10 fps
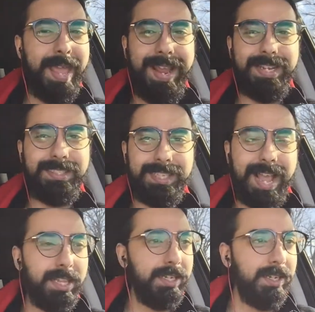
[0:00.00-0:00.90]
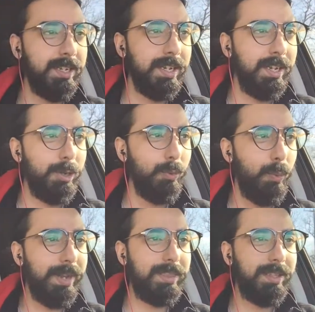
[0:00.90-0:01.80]
a salad
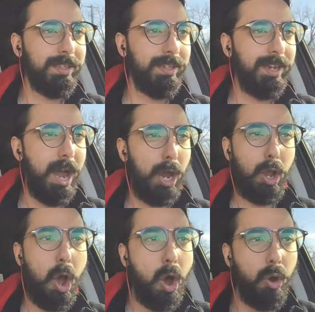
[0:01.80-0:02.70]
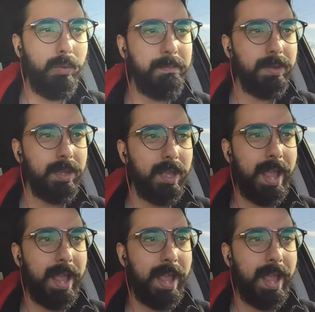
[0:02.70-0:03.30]
with a comb.